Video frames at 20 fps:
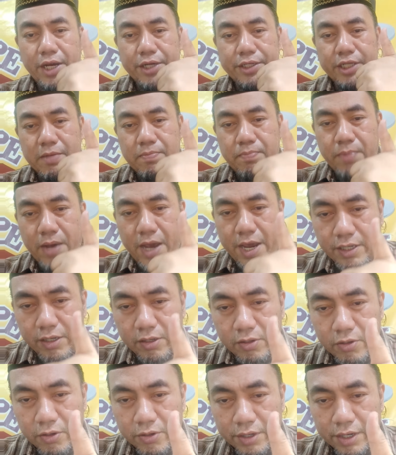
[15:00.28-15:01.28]
a divine
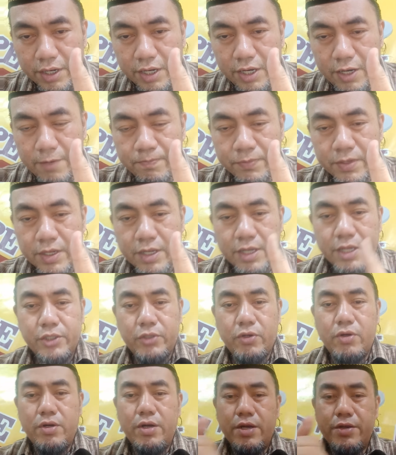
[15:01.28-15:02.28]
glory.
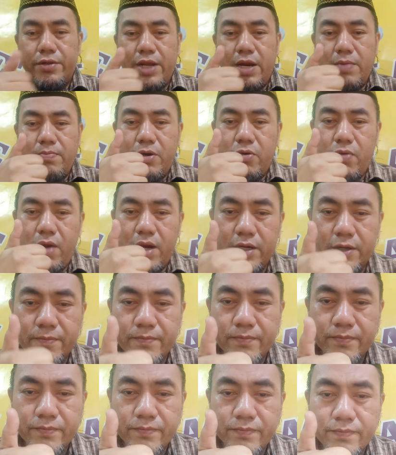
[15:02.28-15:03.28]
So, number one,
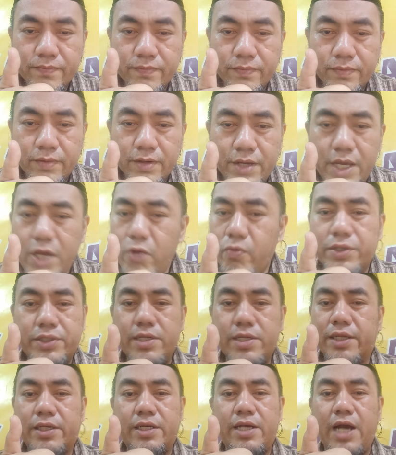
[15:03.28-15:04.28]
he
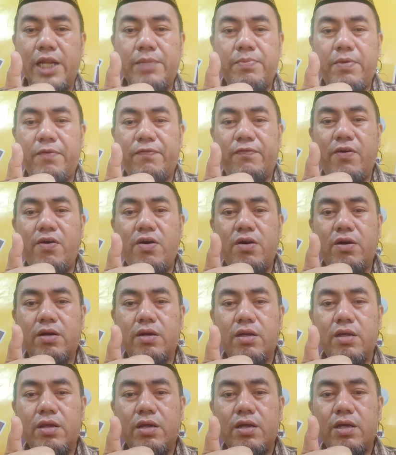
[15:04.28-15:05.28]
was not God before.
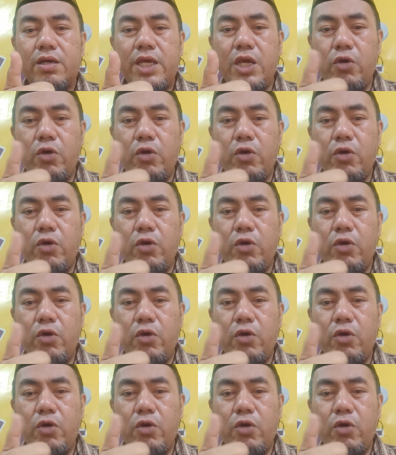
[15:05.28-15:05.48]
He